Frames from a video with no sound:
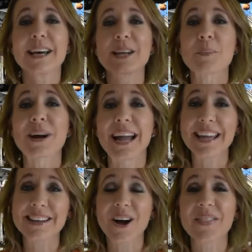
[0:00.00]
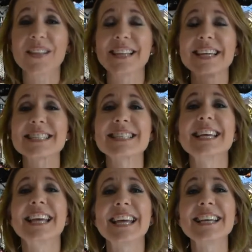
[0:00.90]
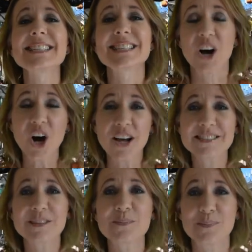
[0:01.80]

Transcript: Number eight on the list is the Haunted